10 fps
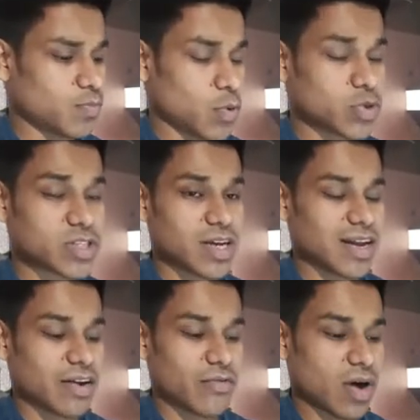post
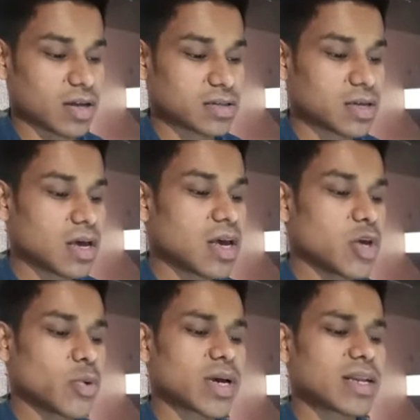in advance
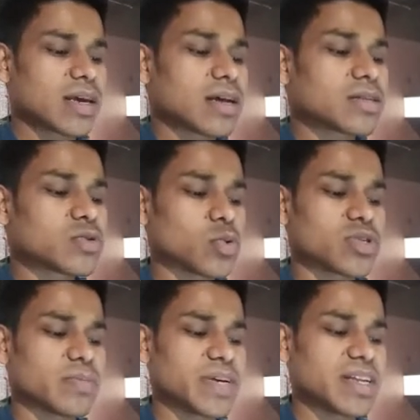you can get
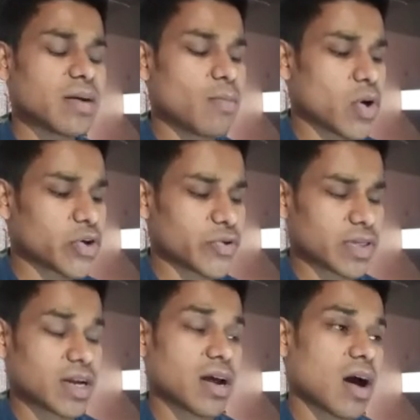social media
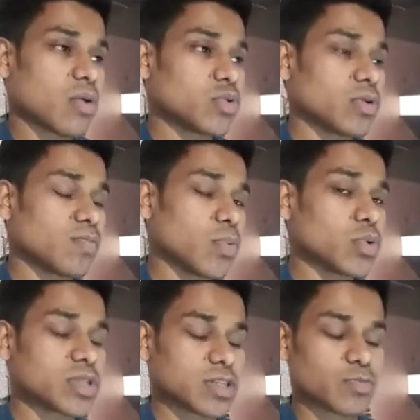monitoring that how your
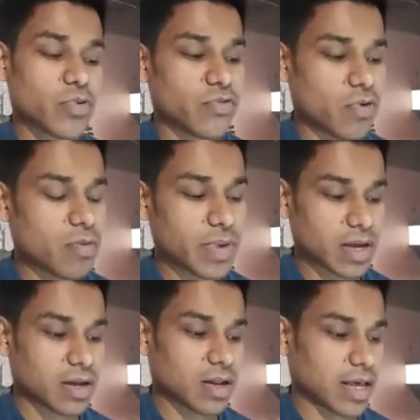post is
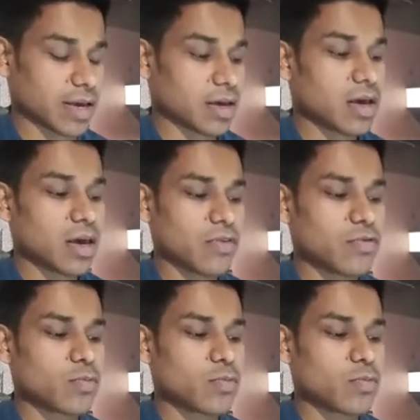performing like if